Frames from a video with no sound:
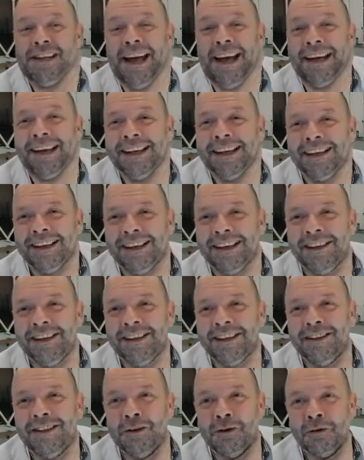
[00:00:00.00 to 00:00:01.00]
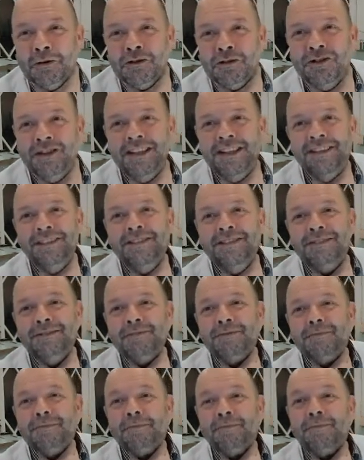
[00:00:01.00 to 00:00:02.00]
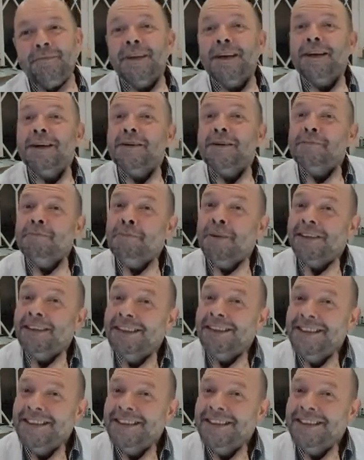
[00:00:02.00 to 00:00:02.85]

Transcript: like a Longines, but it